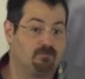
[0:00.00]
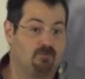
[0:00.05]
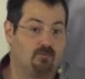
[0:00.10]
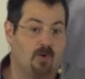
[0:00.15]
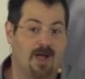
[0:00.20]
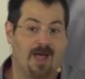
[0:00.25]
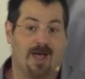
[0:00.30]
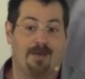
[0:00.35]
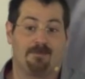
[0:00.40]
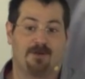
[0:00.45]

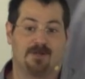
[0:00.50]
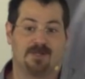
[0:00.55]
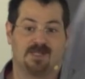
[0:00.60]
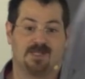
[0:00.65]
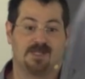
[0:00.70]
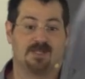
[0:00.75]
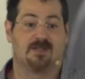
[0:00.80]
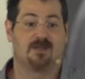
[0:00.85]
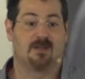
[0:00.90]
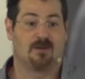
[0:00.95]
what
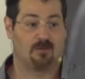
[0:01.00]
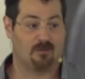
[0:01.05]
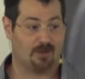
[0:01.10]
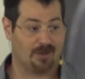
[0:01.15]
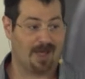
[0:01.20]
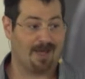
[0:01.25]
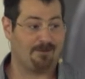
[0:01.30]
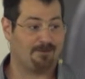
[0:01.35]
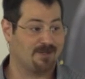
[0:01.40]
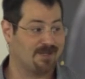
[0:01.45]
happens? What
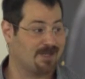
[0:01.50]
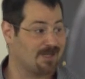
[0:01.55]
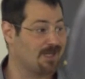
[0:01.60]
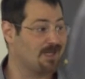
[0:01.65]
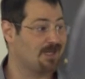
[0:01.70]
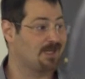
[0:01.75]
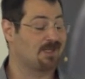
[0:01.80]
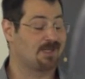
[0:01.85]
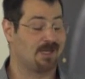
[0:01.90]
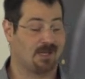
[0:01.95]
happens
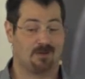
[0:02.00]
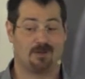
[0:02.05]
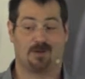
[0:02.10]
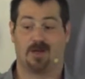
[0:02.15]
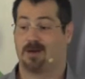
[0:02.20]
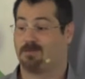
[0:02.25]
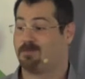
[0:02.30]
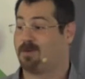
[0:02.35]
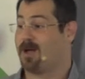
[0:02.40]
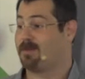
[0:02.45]
is that you
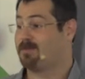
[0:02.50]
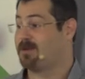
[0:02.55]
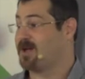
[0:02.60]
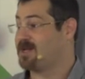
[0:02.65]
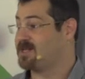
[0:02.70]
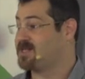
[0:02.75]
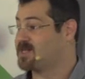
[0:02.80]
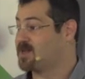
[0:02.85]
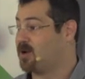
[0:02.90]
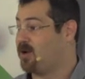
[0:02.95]
get a
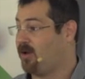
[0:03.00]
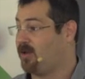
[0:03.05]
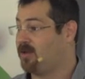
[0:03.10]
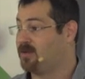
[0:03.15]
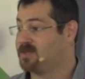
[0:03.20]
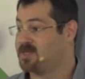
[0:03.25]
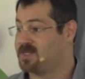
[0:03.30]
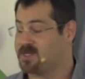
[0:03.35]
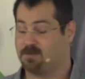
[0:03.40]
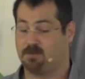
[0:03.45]
pipeline stall.
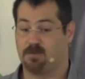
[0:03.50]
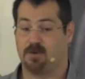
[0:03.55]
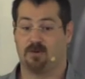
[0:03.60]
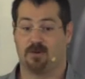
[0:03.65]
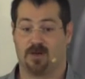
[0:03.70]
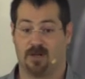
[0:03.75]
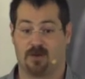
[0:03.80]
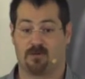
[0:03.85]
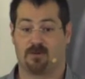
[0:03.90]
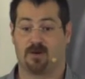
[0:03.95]
The CPU
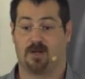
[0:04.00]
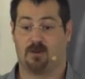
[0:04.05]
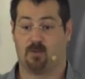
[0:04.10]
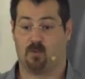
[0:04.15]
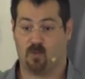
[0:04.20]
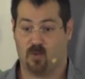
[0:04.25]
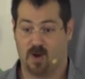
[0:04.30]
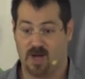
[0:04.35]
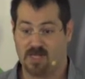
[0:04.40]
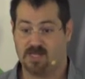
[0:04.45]
literally
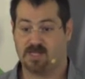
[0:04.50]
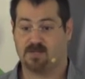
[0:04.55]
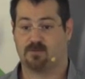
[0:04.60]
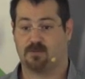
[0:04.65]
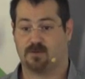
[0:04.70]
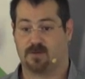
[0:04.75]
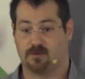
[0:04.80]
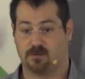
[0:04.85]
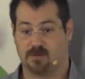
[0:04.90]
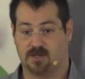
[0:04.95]
waits
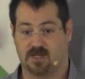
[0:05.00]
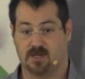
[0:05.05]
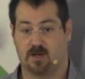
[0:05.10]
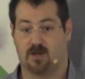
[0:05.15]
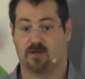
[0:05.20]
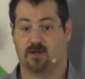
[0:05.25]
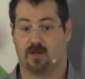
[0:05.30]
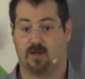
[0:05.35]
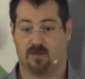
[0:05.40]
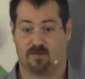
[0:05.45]
for the
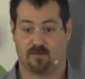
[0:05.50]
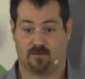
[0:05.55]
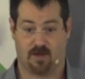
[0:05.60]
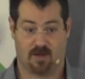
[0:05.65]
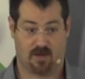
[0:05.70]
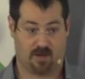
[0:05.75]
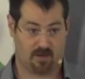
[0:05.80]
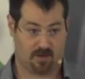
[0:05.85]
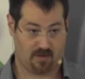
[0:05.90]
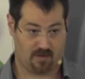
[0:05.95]
result of
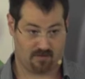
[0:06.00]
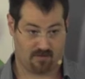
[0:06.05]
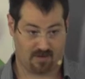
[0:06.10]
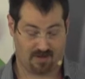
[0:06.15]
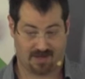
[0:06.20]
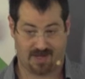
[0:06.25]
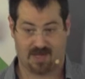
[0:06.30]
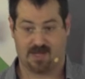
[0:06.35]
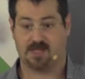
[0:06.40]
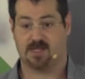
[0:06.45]
the
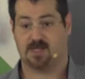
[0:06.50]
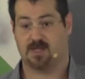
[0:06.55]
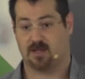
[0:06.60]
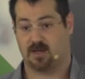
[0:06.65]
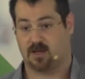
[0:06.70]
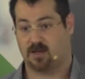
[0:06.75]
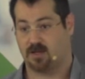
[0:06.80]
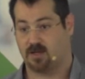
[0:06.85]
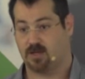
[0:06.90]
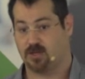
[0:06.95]
test and the
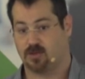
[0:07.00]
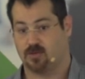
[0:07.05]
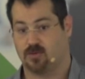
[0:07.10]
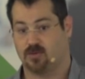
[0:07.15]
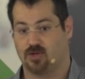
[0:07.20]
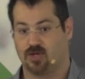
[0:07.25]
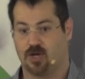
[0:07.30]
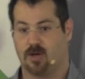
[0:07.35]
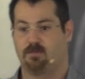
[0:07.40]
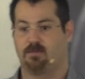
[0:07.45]
conditional
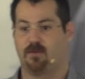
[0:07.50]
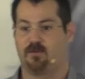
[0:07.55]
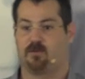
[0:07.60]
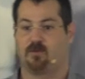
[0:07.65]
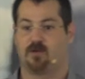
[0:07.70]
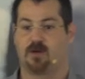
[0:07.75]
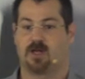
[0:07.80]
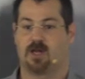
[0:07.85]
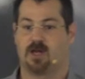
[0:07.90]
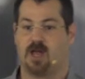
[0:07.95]
jump
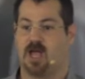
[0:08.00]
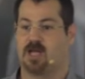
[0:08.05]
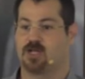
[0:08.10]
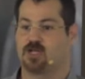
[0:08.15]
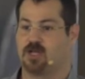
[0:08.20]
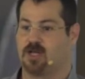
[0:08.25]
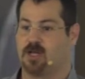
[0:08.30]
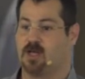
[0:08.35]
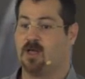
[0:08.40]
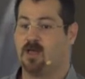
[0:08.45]
before it can
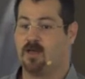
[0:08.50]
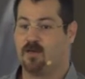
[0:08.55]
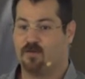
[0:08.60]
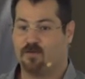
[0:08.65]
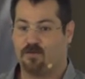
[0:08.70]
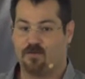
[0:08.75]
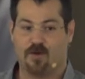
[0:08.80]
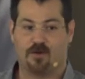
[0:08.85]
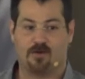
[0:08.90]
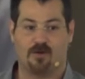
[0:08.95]
actually
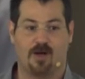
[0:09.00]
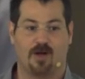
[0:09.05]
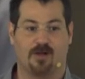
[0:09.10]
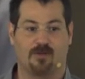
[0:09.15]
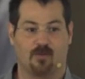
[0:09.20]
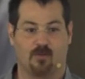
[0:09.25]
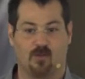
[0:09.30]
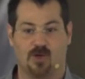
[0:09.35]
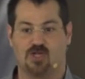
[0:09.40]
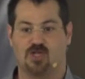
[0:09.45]
figure
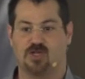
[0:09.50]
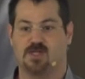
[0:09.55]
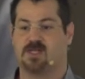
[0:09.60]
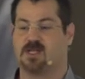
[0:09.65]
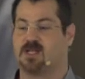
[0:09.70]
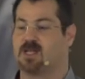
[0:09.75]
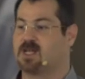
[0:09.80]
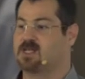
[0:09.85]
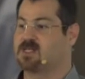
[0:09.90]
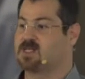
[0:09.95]
out which is the
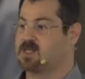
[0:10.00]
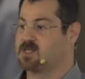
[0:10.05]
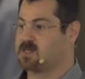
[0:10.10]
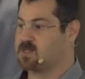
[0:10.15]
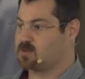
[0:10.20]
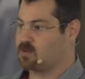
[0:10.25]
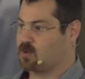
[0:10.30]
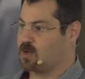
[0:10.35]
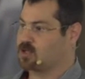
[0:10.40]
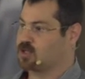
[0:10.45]
next
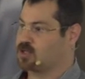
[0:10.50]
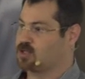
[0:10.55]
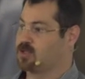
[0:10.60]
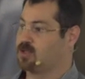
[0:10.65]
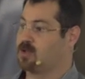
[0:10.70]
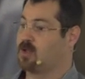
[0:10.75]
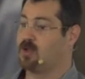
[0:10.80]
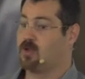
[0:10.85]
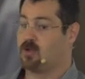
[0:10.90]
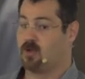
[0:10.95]

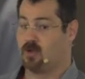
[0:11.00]
instruction